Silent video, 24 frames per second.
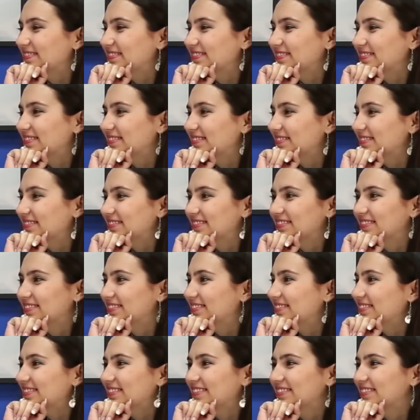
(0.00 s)

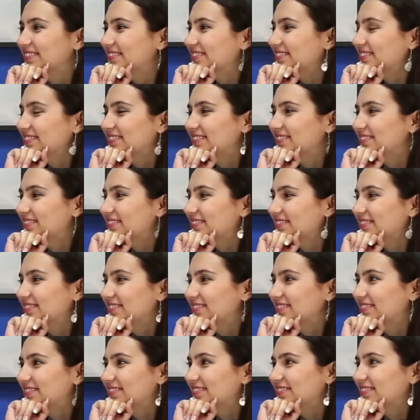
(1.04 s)

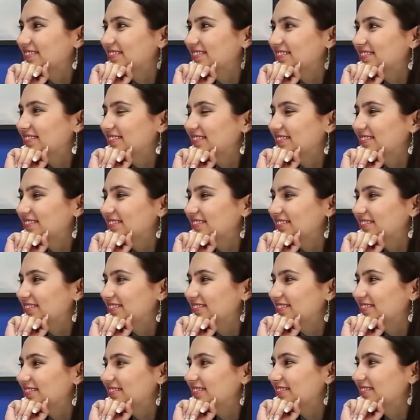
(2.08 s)

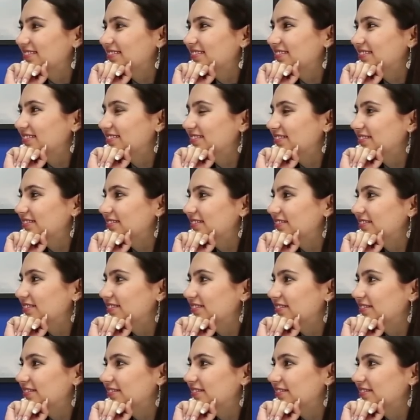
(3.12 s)
[no speech]